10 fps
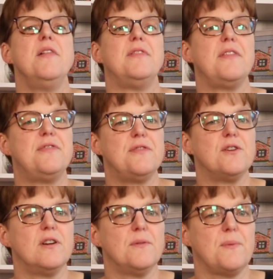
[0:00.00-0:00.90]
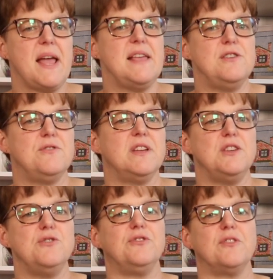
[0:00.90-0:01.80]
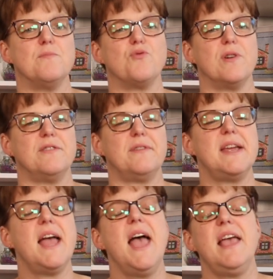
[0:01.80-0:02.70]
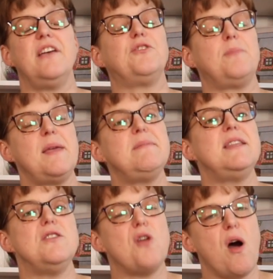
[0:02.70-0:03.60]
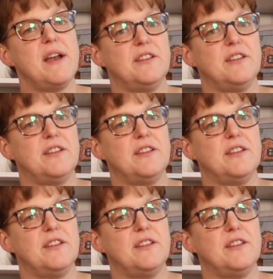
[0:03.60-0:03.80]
The third way you can use embroidery is maybe not